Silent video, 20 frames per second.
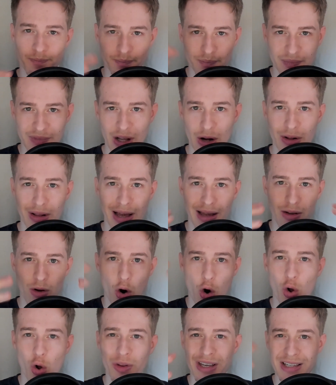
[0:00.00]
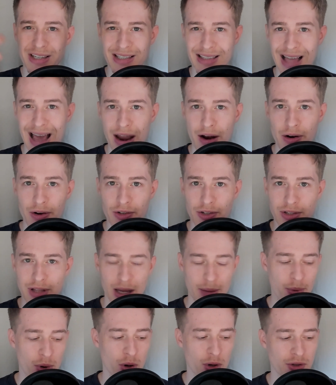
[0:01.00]
there are like all these layers,
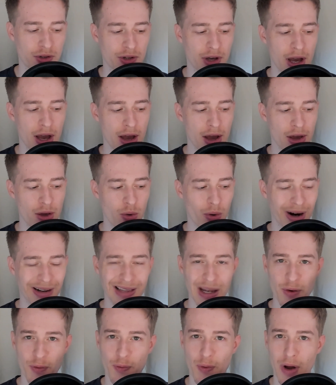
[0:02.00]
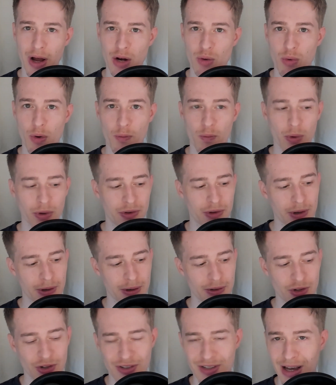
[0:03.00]
like because you're identified with what the
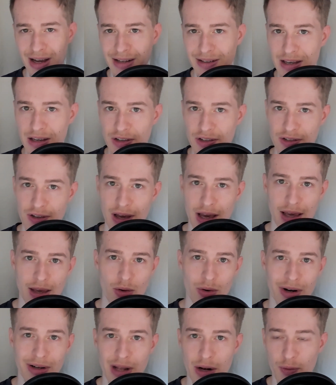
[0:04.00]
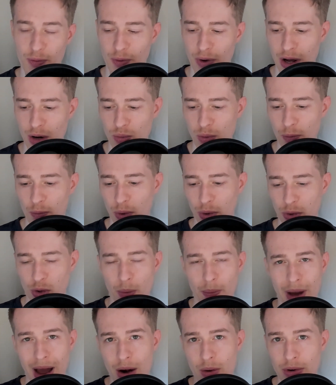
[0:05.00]
society is saying, you're identified with what your
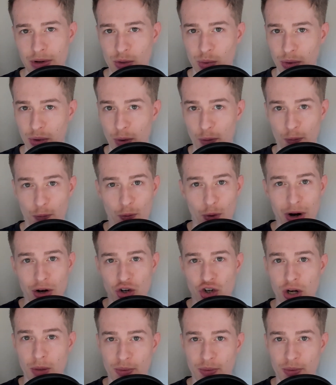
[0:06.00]
parents, what your friendship